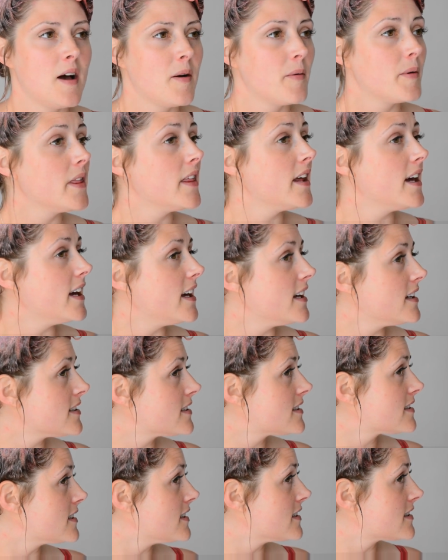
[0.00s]
But this
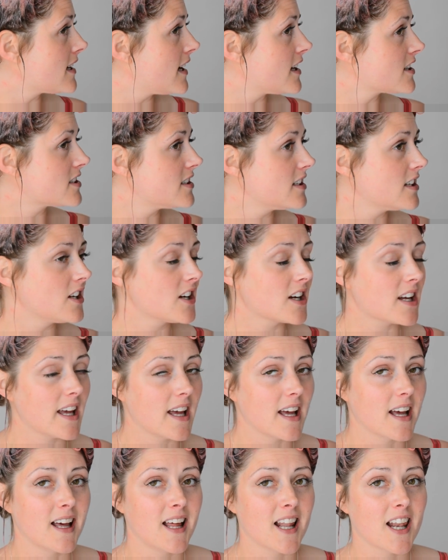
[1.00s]
is actually
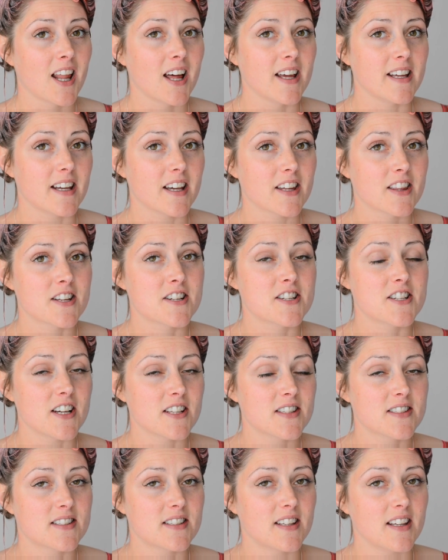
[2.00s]
looking like the
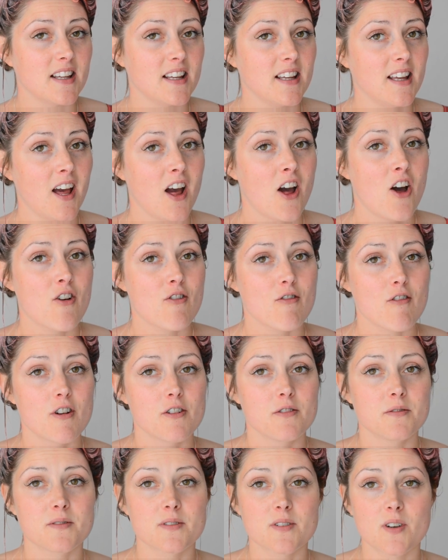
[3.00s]
dusky
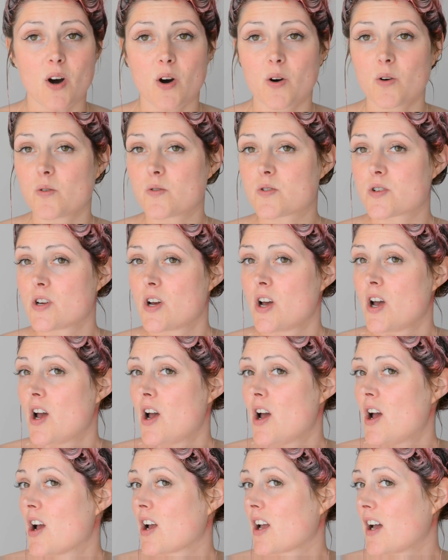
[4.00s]
rose gold
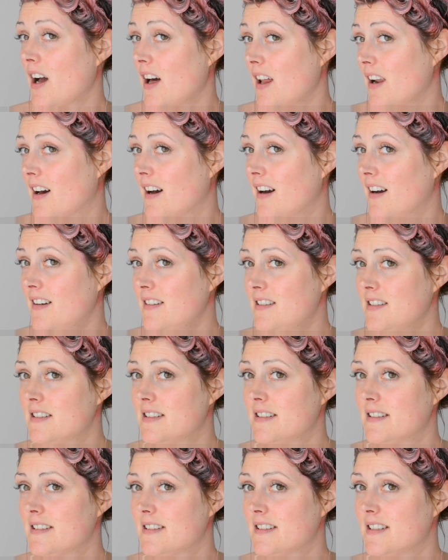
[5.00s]
colour
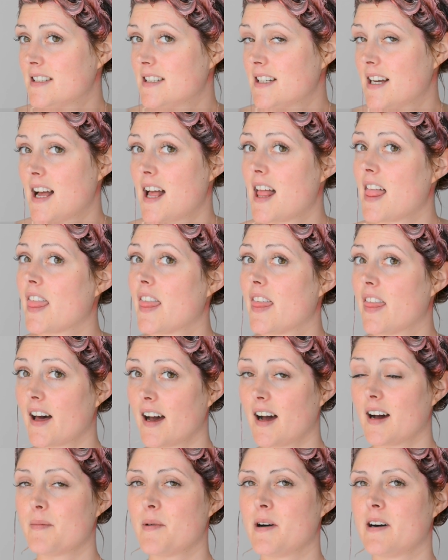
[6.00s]

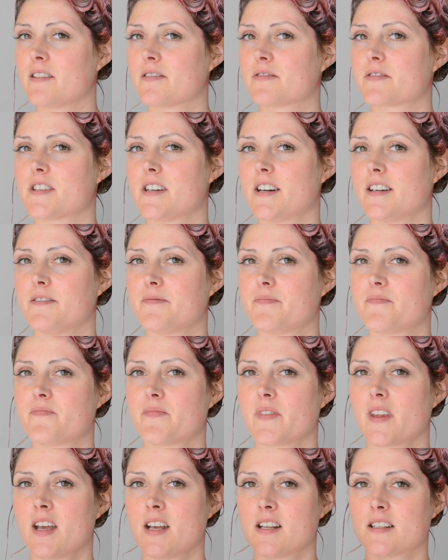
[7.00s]
that I'm after.
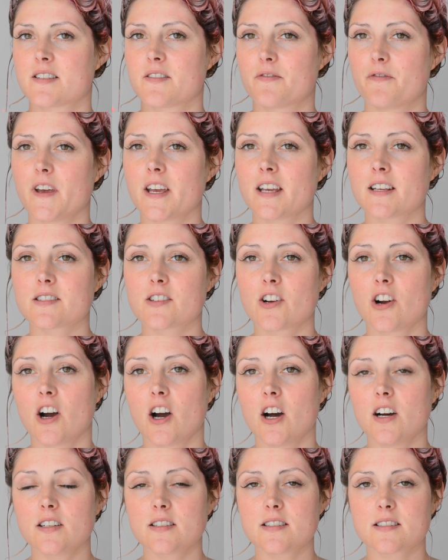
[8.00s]
So fingers
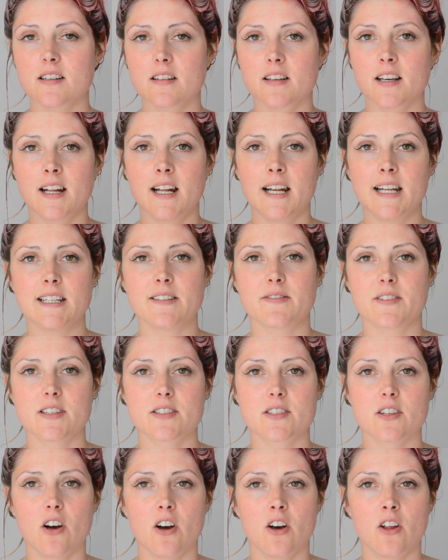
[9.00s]
crossed, I'm going to leave
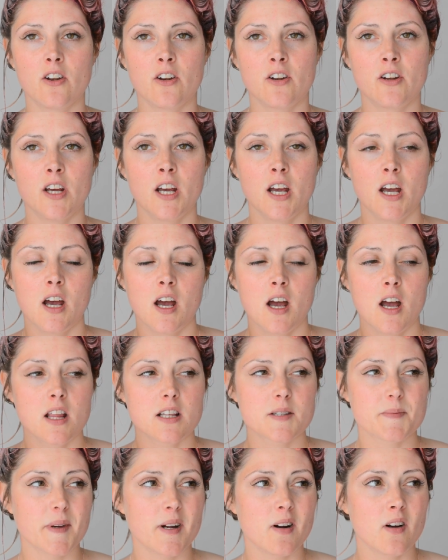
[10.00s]
this on.
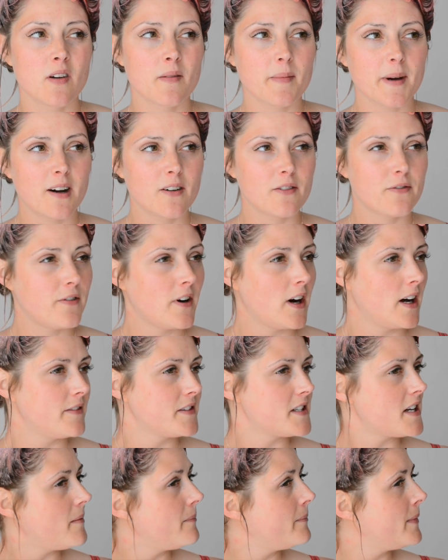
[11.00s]
It's been on about
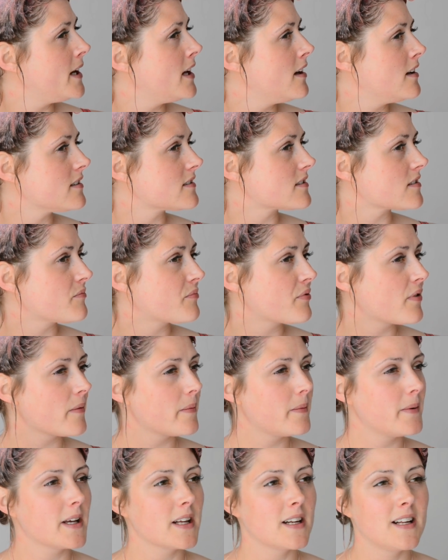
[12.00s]
5-10 minutes. I'm
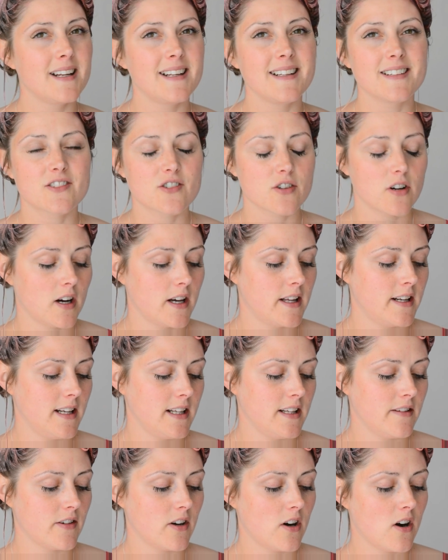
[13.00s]
probably going to try and
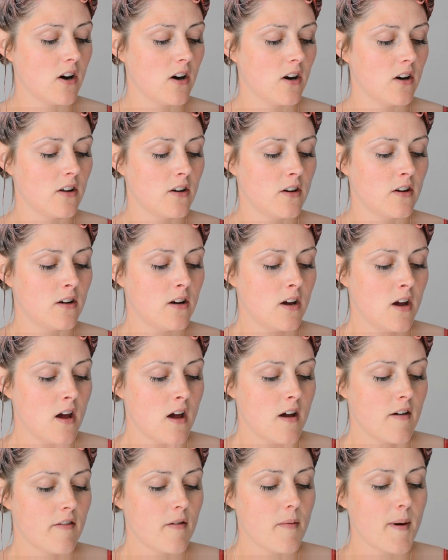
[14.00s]
leave it on
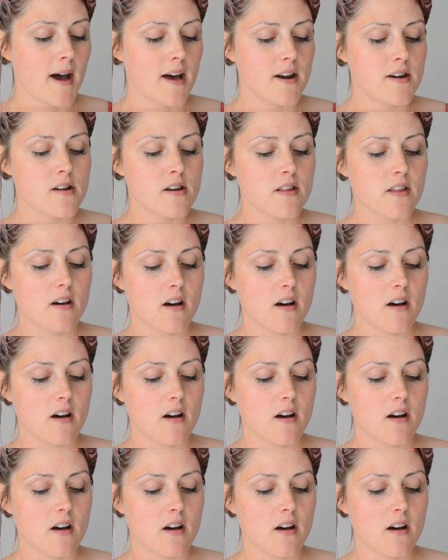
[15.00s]
for about another